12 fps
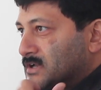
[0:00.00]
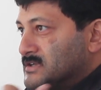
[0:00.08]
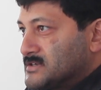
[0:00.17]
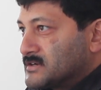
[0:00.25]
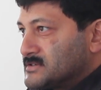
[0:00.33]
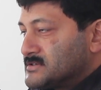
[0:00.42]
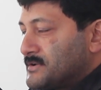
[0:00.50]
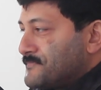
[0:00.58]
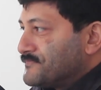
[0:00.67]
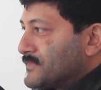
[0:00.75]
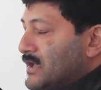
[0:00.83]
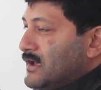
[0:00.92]
Conjuncts.
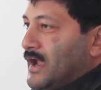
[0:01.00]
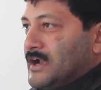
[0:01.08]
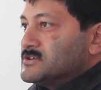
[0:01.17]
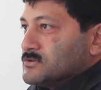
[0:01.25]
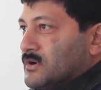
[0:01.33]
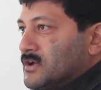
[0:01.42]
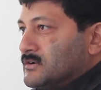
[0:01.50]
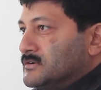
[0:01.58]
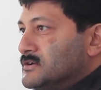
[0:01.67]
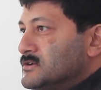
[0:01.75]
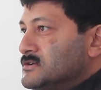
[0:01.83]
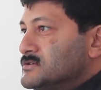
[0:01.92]
And so on.
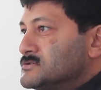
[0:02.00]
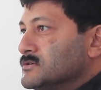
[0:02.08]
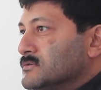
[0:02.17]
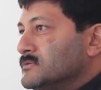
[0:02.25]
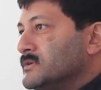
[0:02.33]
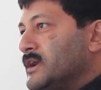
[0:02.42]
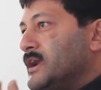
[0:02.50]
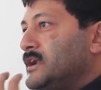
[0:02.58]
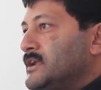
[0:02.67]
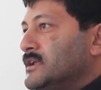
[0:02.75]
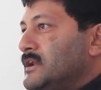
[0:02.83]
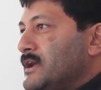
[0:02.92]
So,
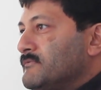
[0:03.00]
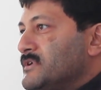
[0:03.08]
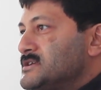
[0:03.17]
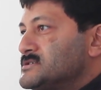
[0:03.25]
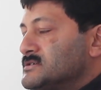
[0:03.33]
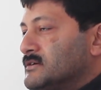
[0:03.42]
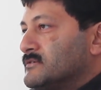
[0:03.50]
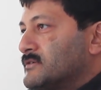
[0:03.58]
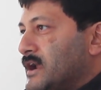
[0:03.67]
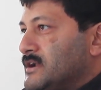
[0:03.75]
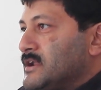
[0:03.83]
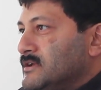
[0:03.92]
Indian language
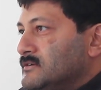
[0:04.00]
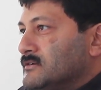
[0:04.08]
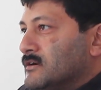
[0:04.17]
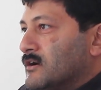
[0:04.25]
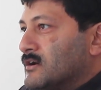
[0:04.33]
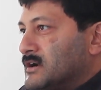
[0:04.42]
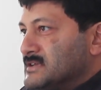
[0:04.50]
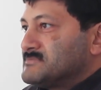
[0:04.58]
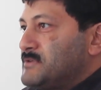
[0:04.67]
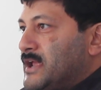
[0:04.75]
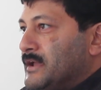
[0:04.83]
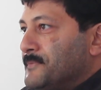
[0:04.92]
writing or
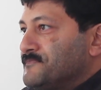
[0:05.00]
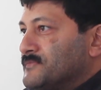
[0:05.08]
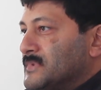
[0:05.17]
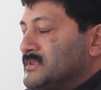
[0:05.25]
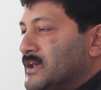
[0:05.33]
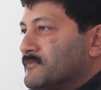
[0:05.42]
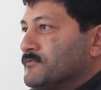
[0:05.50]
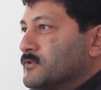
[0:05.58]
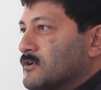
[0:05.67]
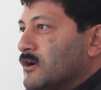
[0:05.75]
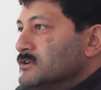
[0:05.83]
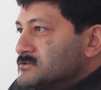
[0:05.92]
display,
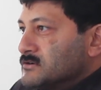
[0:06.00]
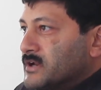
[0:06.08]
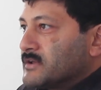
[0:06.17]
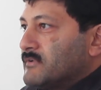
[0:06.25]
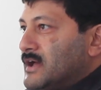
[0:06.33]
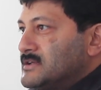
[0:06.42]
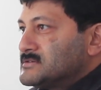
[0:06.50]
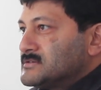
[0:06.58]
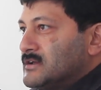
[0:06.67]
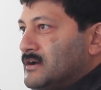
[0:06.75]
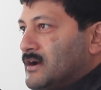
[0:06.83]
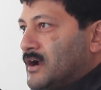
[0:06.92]
therefore, also requires
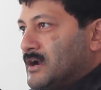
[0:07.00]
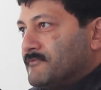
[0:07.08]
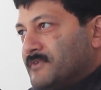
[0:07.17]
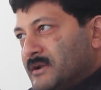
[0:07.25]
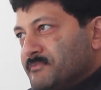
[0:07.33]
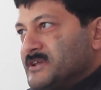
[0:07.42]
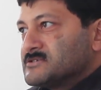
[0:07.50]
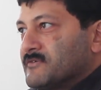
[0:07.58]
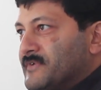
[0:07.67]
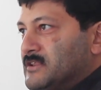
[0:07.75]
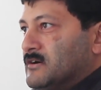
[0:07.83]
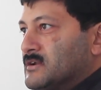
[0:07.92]
a different piece
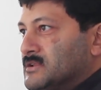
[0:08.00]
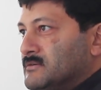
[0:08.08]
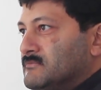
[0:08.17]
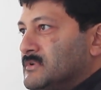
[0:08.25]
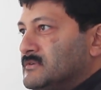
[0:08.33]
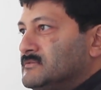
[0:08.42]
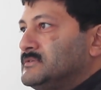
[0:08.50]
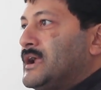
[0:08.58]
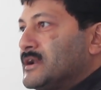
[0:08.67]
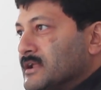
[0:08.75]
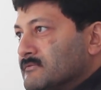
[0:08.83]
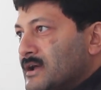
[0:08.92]
of algorithm.
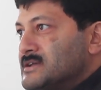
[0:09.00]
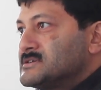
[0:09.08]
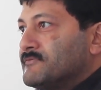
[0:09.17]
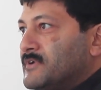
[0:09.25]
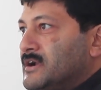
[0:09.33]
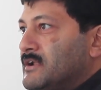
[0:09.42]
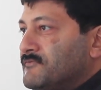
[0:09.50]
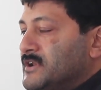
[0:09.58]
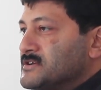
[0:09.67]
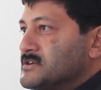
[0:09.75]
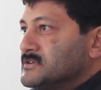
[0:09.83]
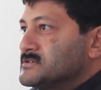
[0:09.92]
That requires different
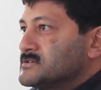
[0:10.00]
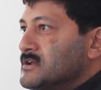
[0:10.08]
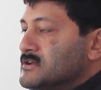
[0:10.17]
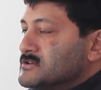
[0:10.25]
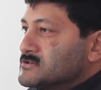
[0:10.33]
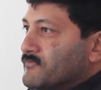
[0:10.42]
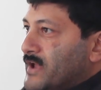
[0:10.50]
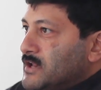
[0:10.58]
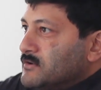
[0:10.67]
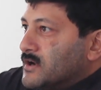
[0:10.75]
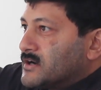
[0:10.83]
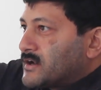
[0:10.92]
definitions. So, when
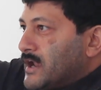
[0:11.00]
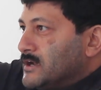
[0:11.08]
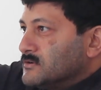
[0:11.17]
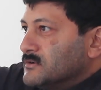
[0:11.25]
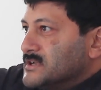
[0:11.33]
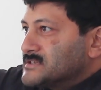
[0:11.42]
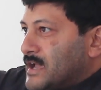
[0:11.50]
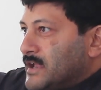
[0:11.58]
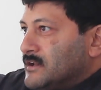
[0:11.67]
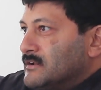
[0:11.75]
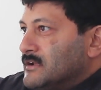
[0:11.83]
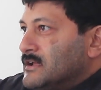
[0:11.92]
you are trying to
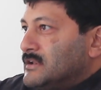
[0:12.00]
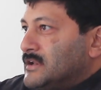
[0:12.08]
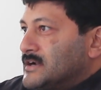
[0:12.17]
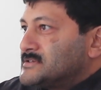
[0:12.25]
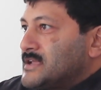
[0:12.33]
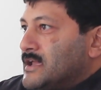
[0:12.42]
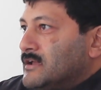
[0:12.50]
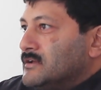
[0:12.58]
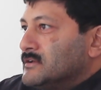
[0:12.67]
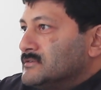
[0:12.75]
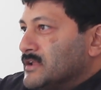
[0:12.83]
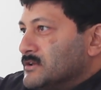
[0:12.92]
design, let's say,
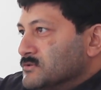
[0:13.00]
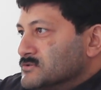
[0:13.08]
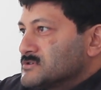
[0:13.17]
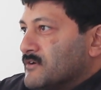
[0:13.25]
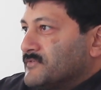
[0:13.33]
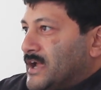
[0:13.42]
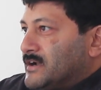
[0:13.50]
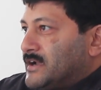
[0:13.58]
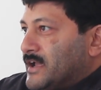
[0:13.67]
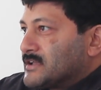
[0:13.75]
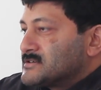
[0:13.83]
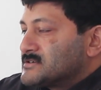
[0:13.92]
the use of that
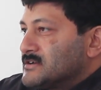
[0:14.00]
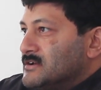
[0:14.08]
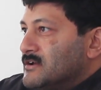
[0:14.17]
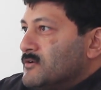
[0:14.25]
text,